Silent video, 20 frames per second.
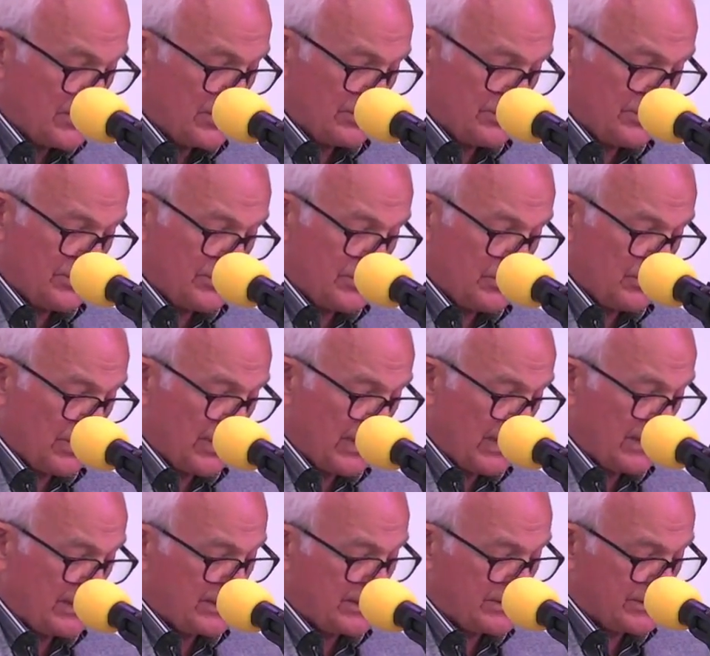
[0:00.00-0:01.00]
She went
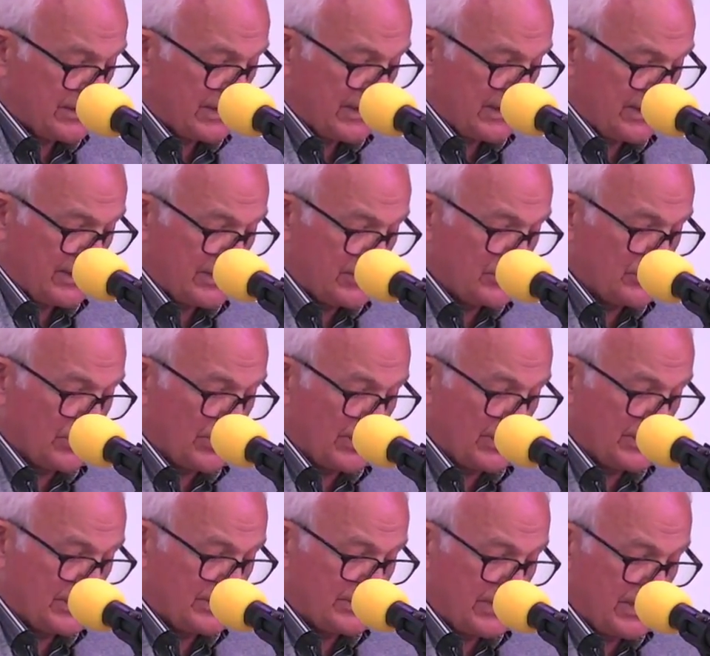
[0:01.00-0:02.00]
on to say, "This
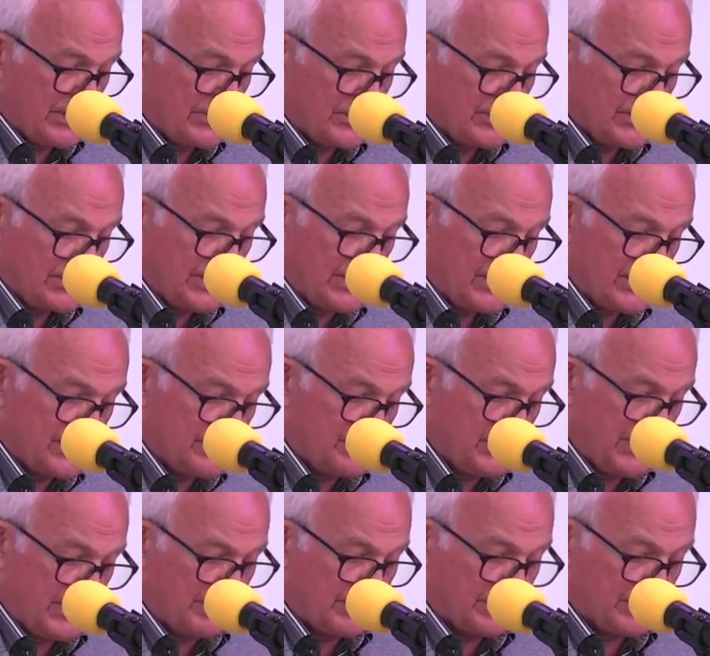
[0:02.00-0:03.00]
organization needs
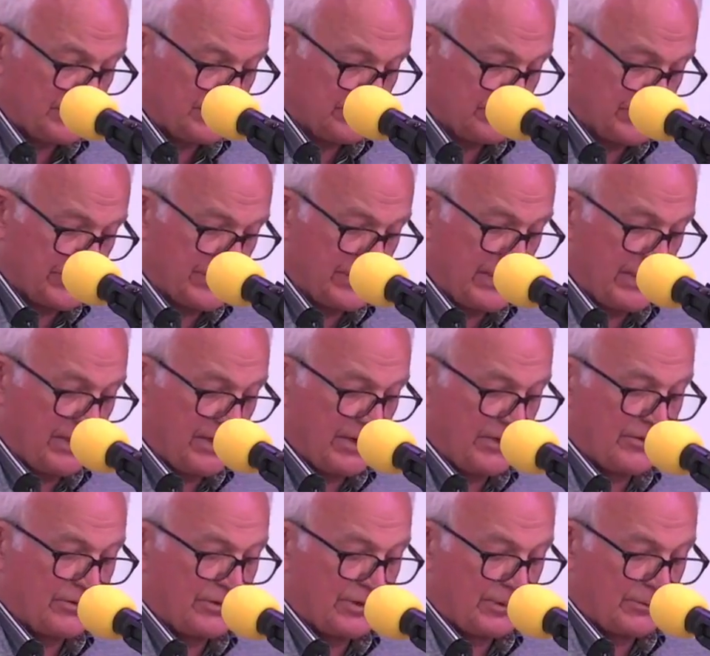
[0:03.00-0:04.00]
people with
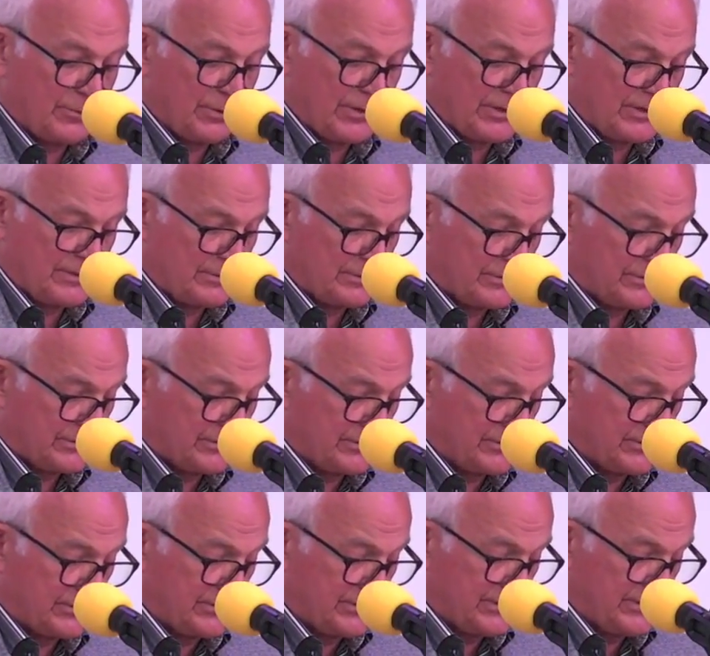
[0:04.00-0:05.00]
character and
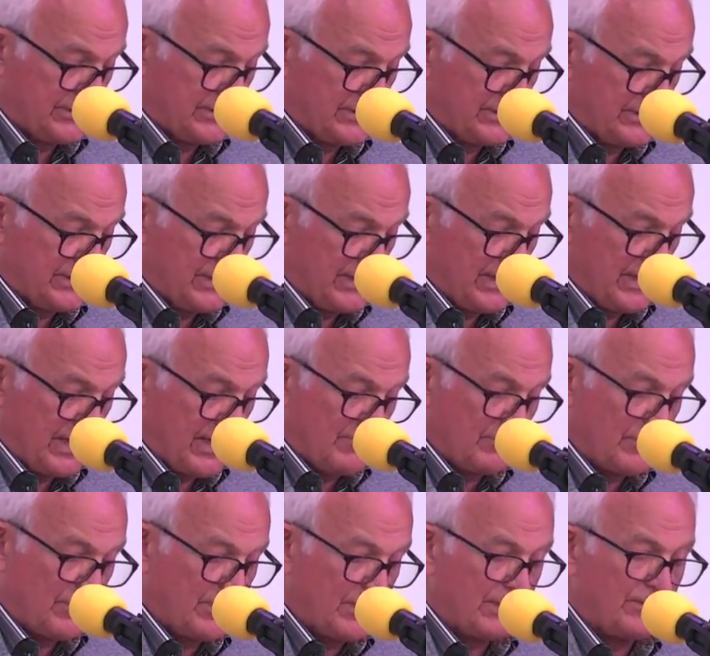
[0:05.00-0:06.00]
principles. I'm
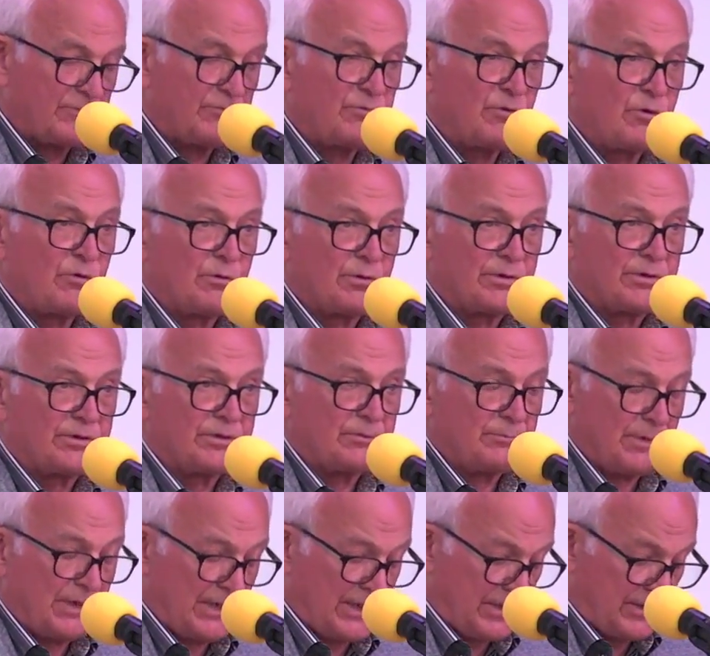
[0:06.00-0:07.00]
looking forward to
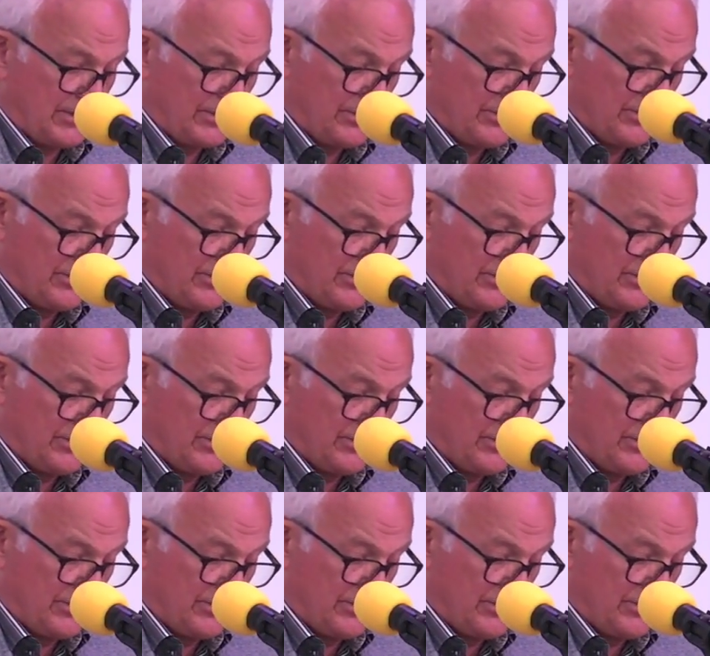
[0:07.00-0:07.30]
meeting you."